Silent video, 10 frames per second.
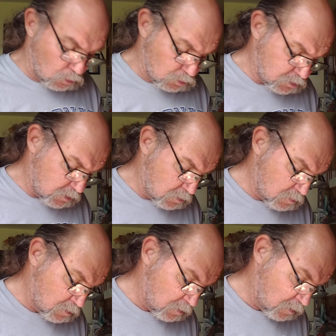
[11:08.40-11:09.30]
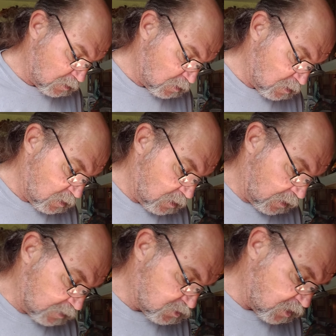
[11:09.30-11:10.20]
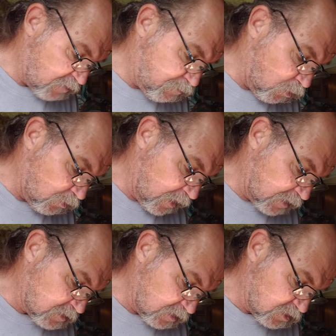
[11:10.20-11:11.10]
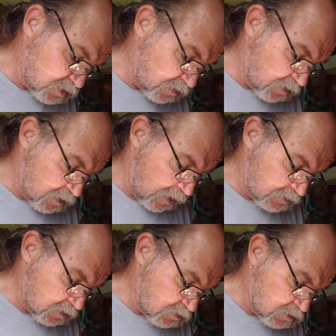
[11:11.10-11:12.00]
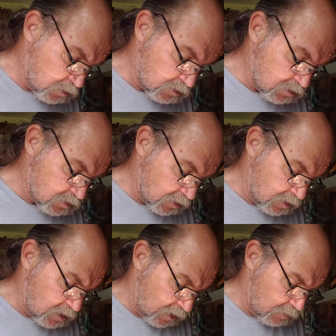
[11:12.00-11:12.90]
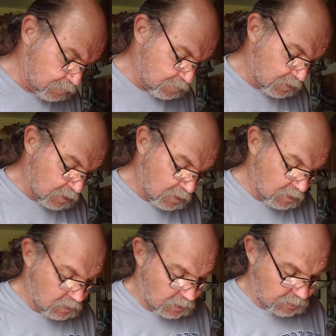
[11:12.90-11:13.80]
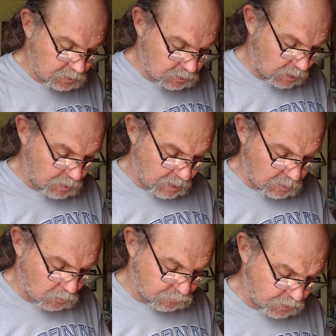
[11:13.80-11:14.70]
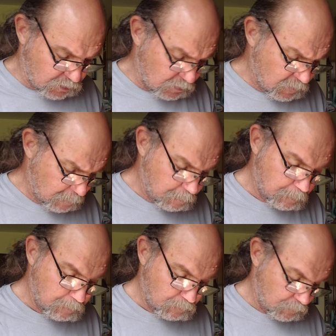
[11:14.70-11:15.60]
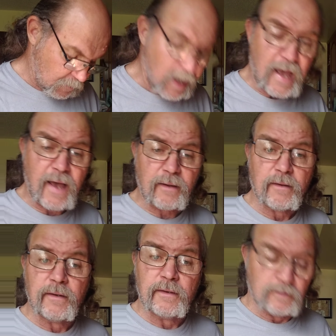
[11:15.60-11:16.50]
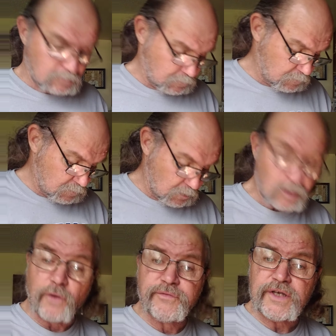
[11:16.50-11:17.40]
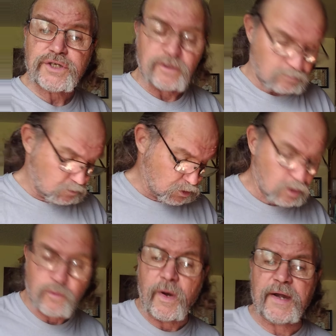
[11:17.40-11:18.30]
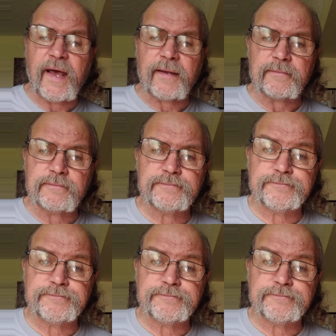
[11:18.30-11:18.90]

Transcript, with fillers: rolls and soft boiled eggs on Sunday. I didn't do it this Sunday. I, uh, I decided I'd go fishing. Ha! Go fishing. Sure, why not?